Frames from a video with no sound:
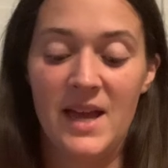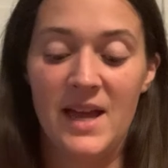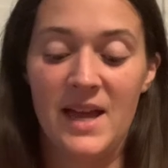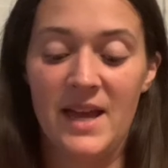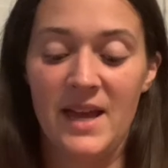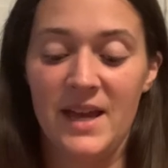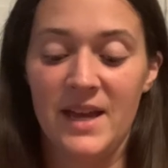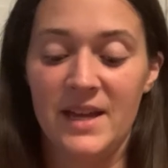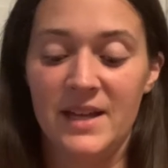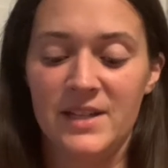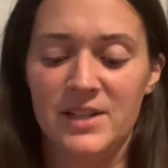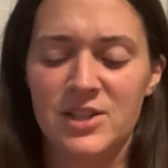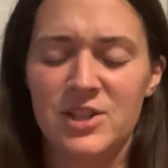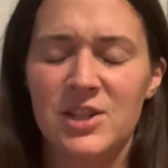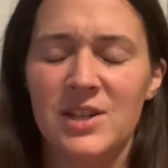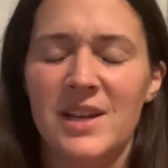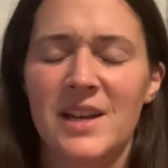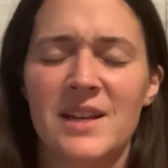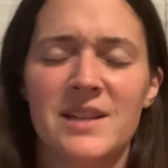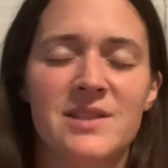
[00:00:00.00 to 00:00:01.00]
and
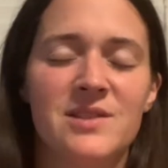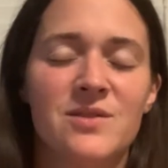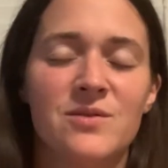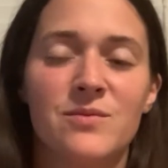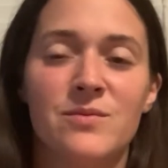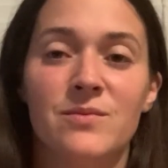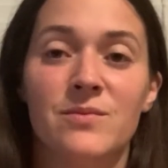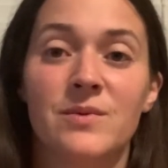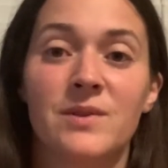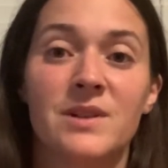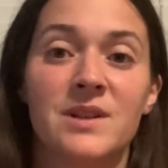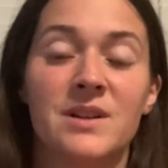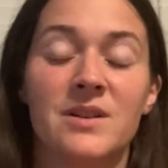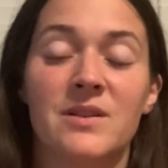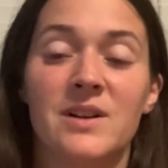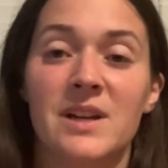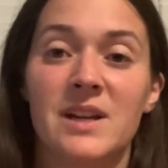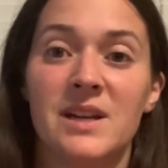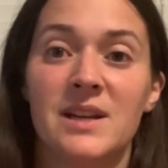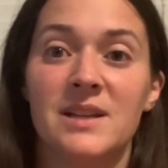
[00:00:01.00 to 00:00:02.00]
she has a really
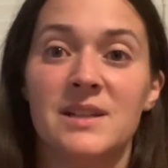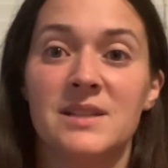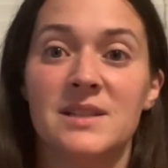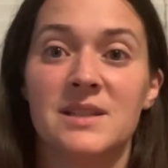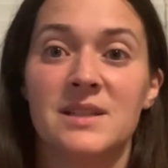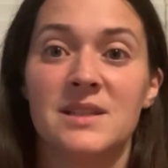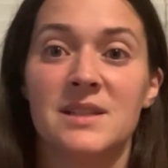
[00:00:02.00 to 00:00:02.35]
great